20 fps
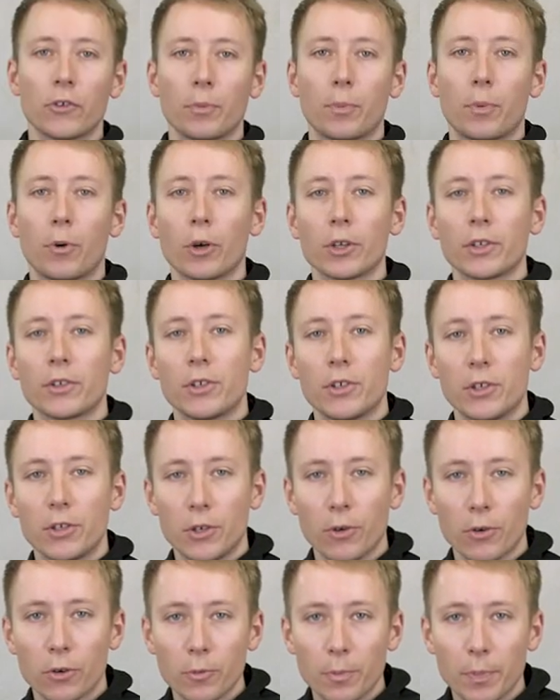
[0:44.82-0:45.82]
support
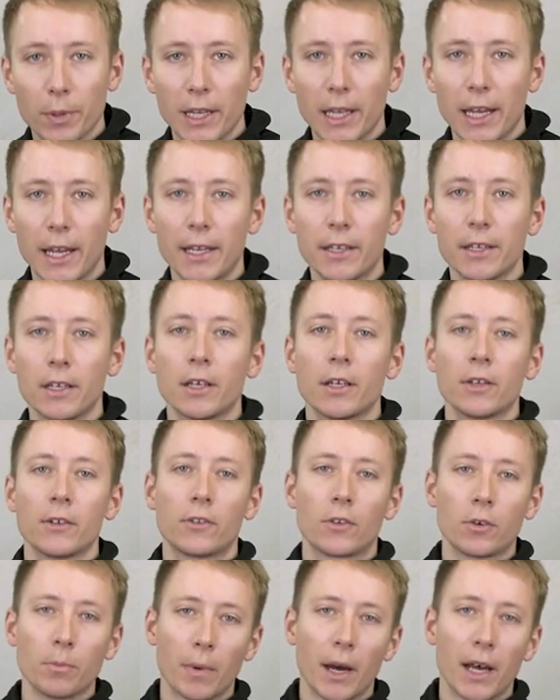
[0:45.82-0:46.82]
your plan
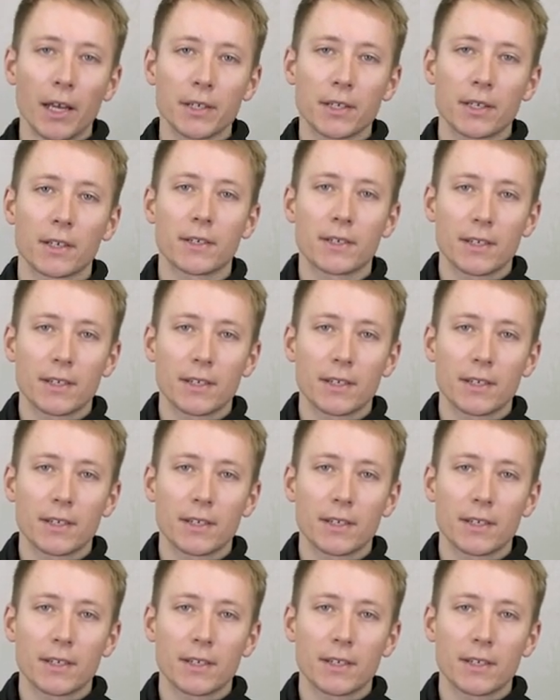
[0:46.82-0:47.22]
to master